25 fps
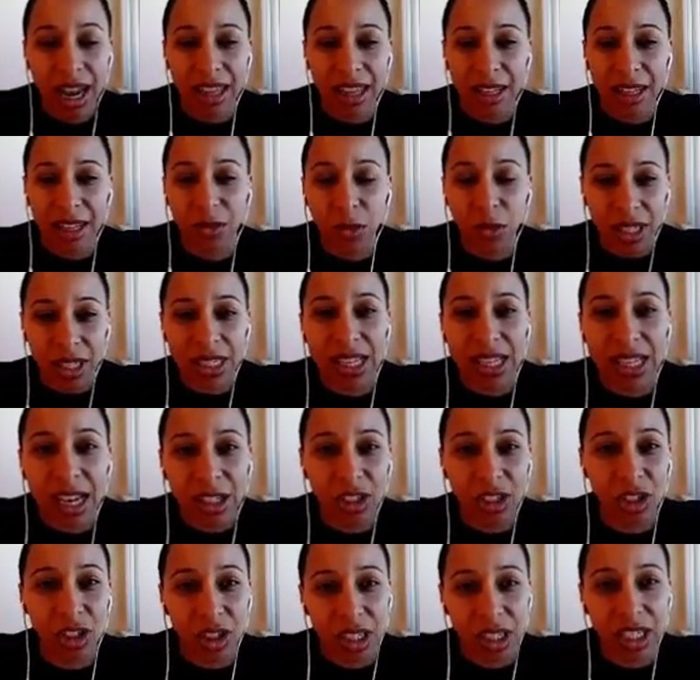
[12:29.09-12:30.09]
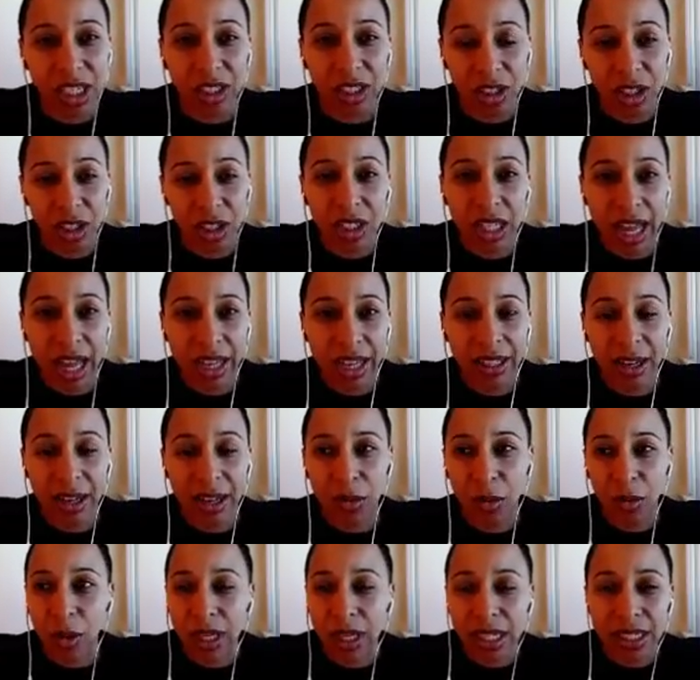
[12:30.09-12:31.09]
And then what does that journey look like? Like,
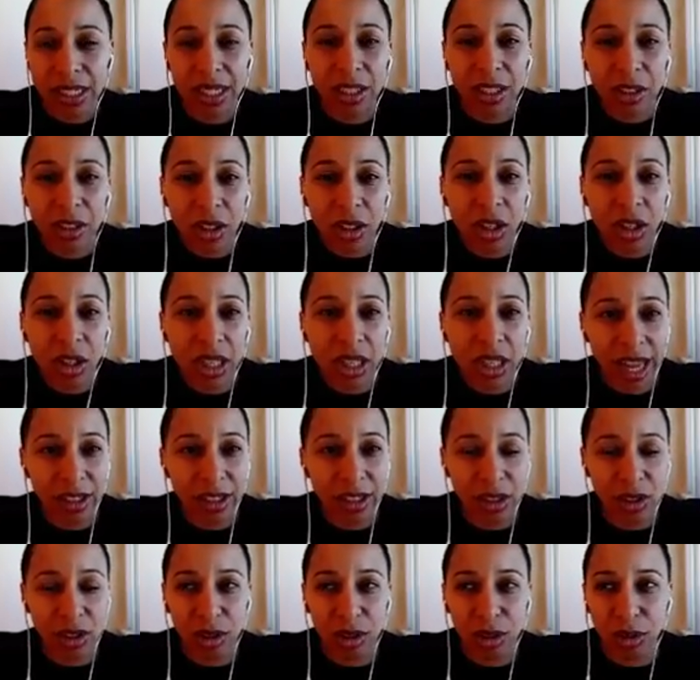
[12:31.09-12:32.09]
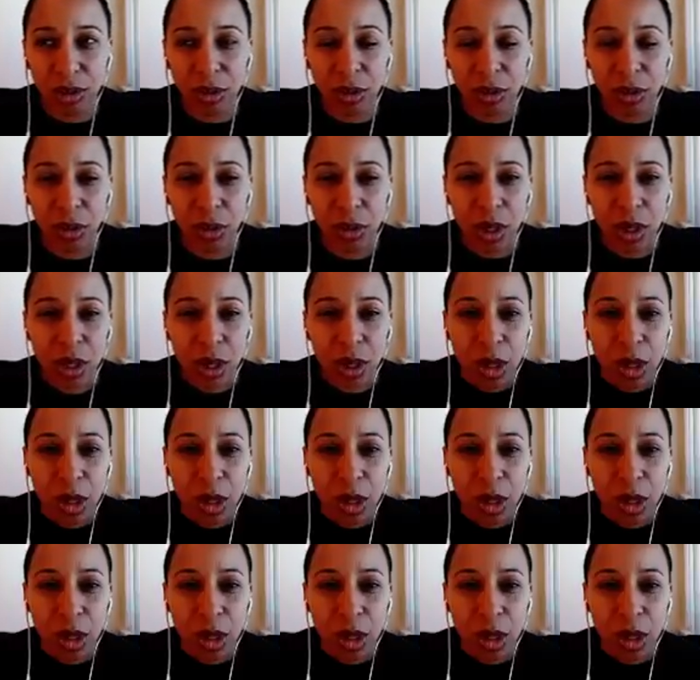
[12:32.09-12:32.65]
what does it look like to